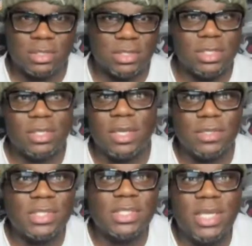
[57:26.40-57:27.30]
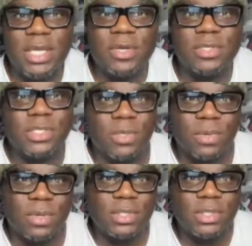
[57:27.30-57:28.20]
to those sneaker
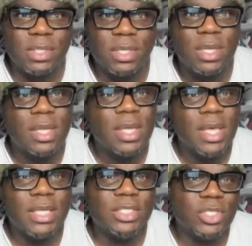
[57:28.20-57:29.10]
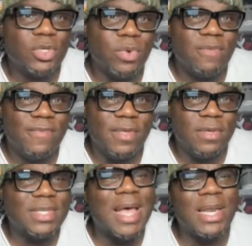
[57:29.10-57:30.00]
stores and do
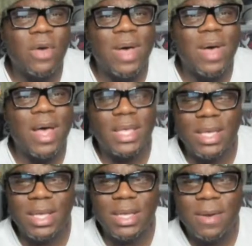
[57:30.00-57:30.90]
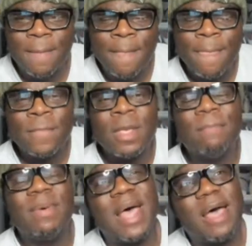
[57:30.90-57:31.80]
reviews. I know I could,
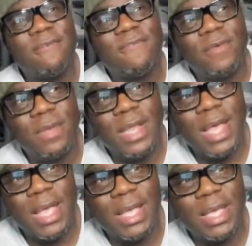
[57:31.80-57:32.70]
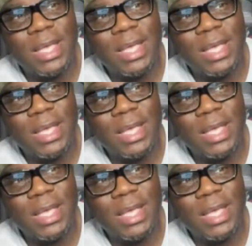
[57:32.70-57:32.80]
but I feel like